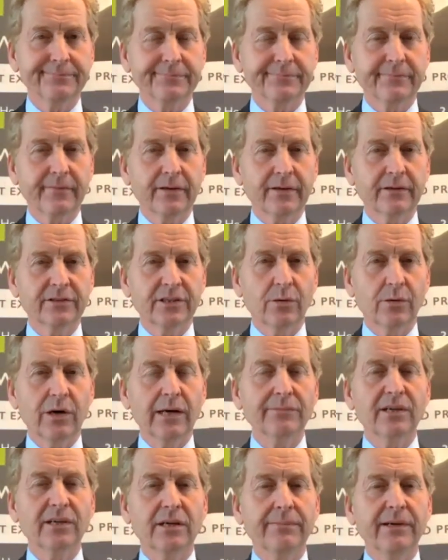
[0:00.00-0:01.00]
So I'm
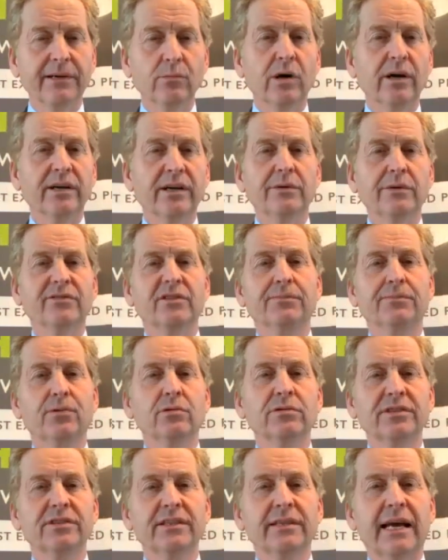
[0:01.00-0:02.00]
going to be working with
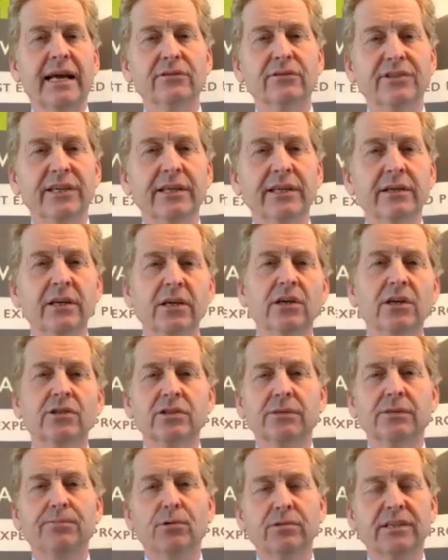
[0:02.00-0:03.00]
supported housing
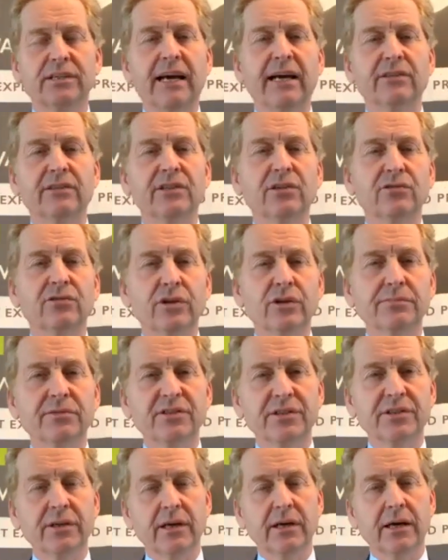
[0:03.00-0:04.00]

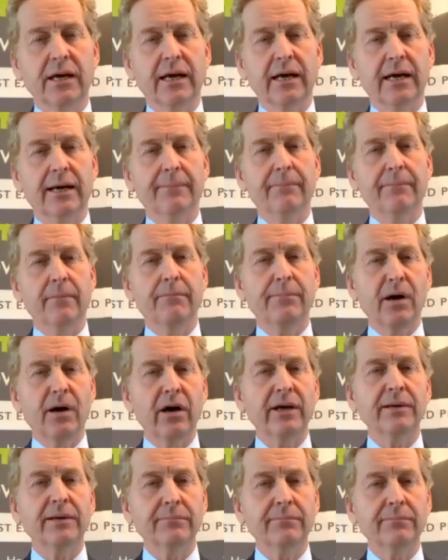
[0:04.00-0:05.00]
groups,
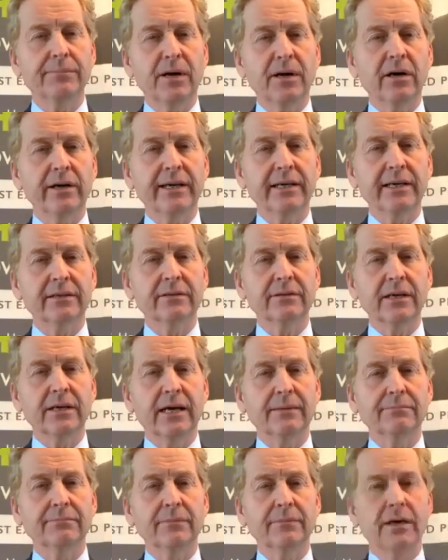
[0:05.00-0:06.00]
buying
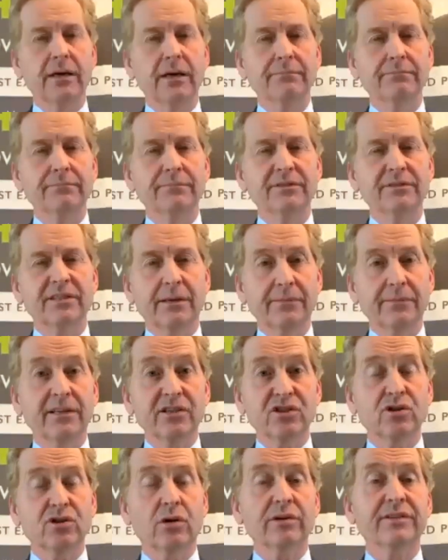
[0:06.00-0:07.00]
some of the
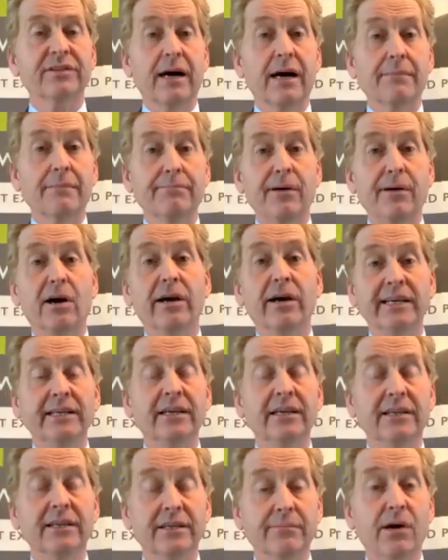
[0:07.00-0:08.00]
stock that I'm buying
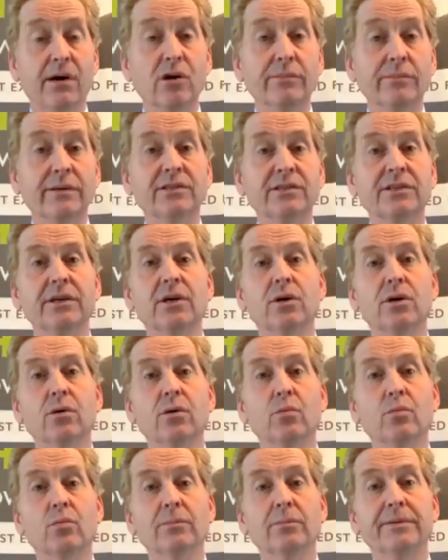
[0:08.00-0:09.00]
at the moment
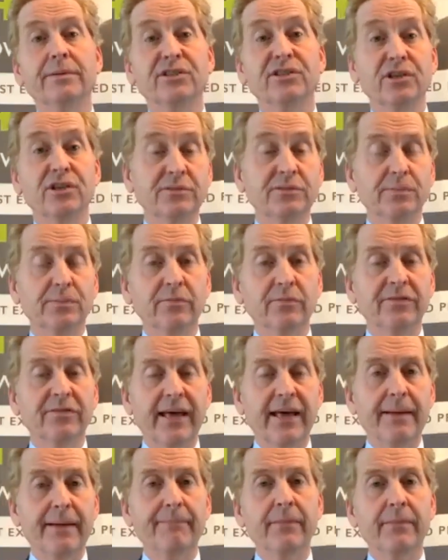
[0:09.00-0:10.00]
will be suitable for
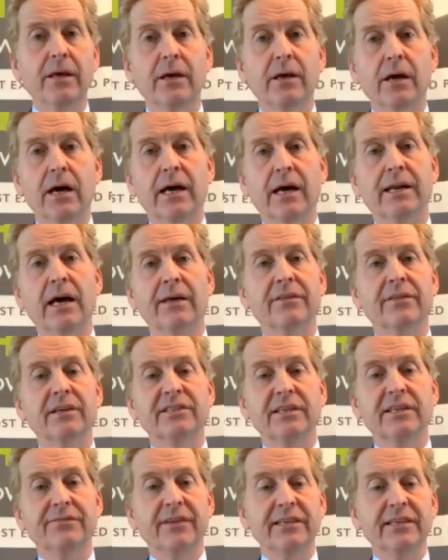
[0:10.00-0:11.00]
them, and
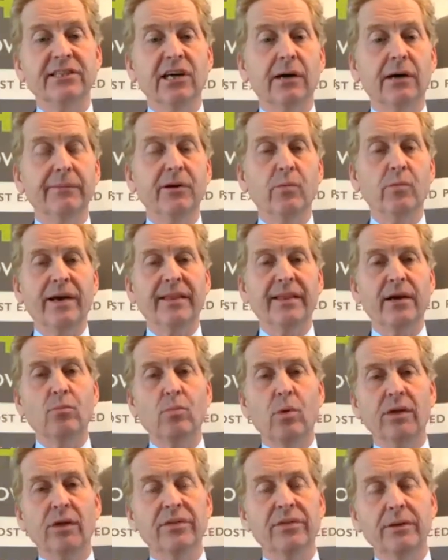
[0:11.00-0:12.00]
others, if they tell me where they
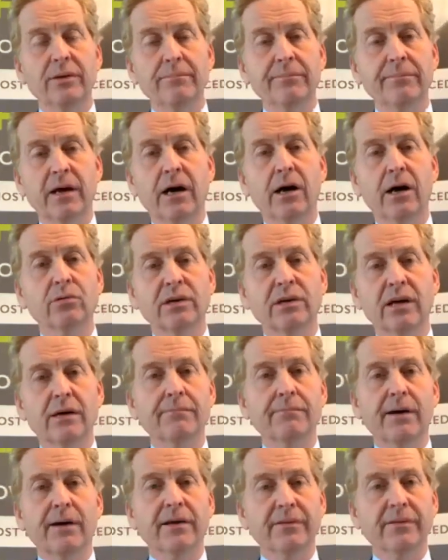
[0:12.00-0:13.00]
want them, I'll go and
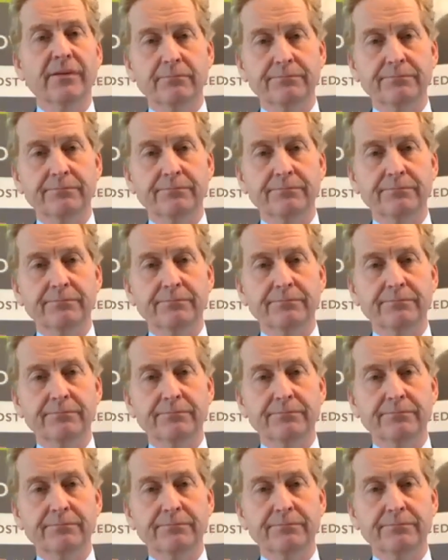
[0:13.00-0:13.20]
buy them.